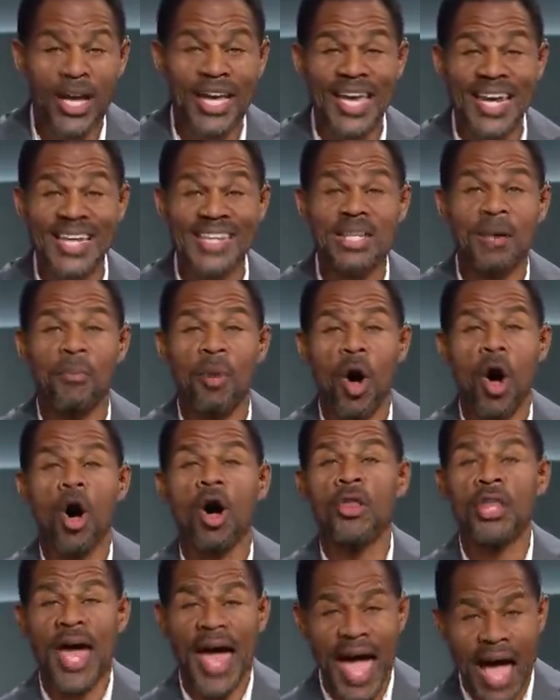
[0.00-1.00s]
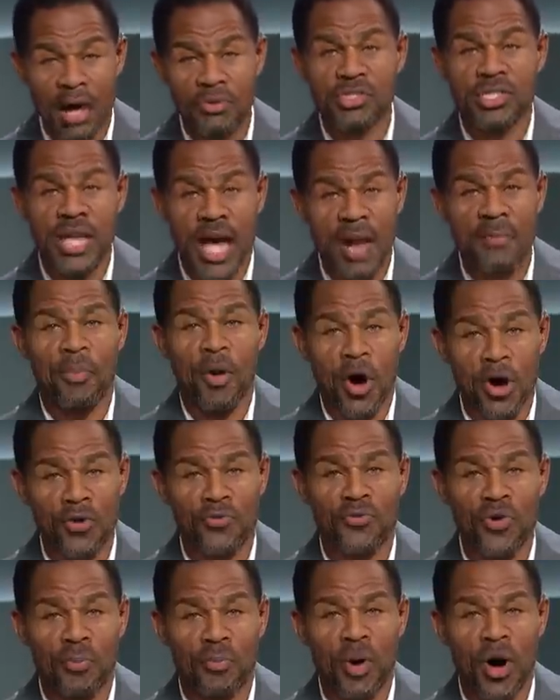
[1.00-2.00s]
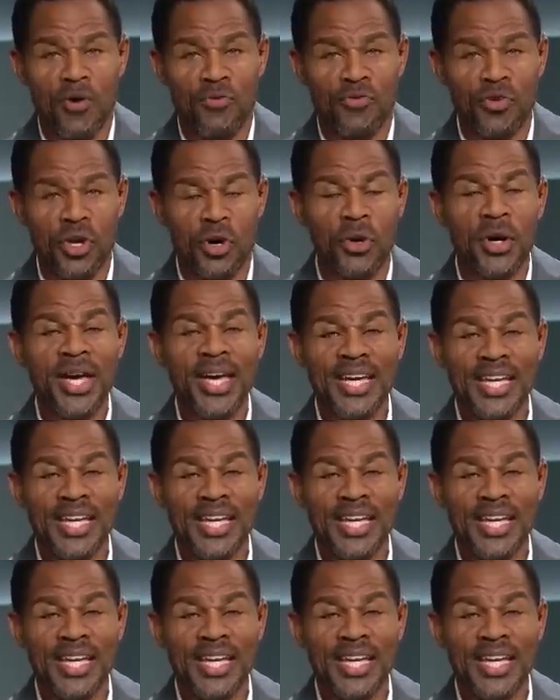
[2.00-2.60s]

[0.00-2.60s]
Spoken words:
getting the ball on the outside part of the football field,